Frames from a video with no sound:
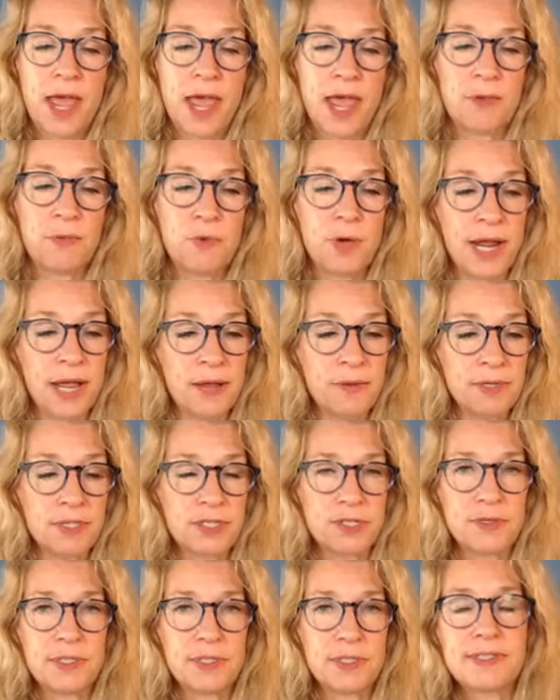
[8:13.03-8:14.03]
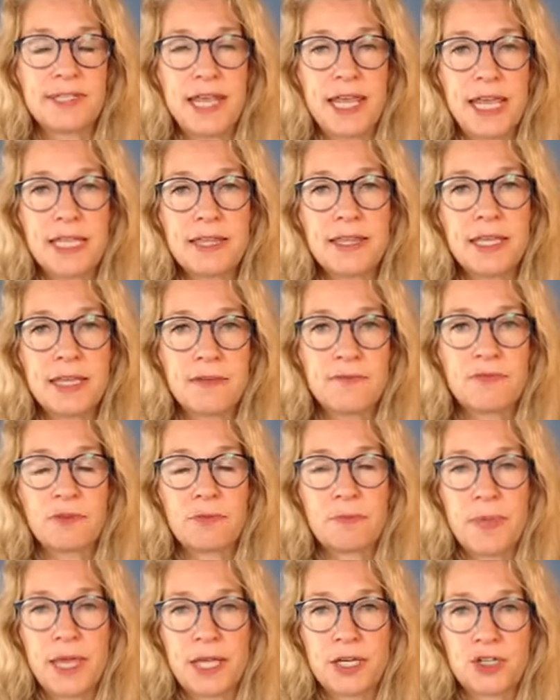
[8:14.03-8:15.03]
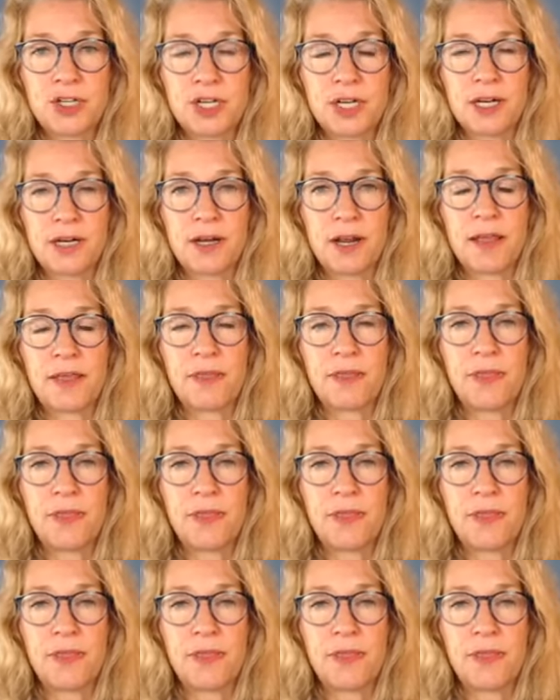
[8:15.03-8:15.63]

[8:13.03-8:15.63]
And what I would do is take the information,